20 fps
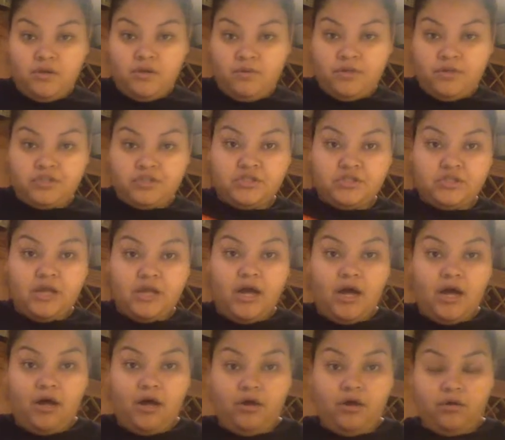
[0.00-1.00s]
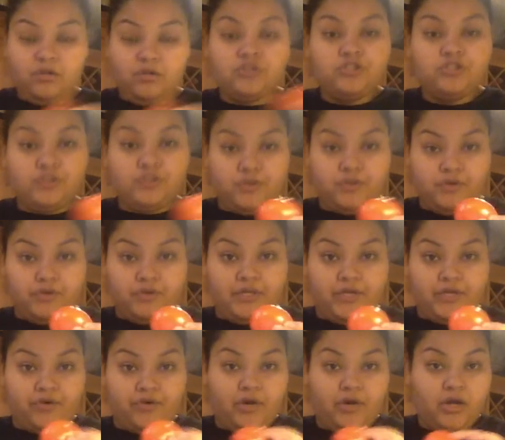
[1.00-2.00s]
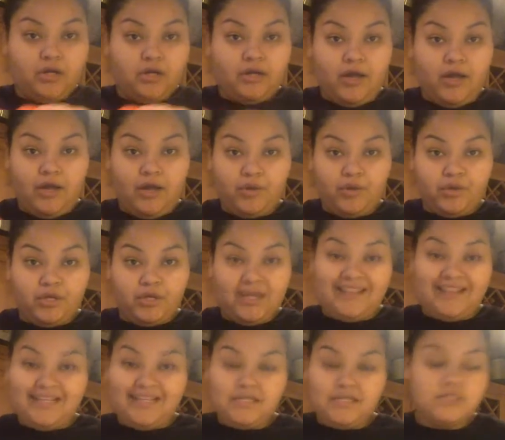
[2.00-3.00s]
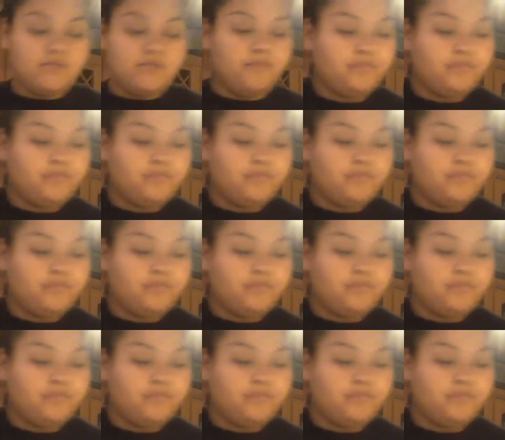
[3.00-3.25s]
which I'll show you later on how to cut these,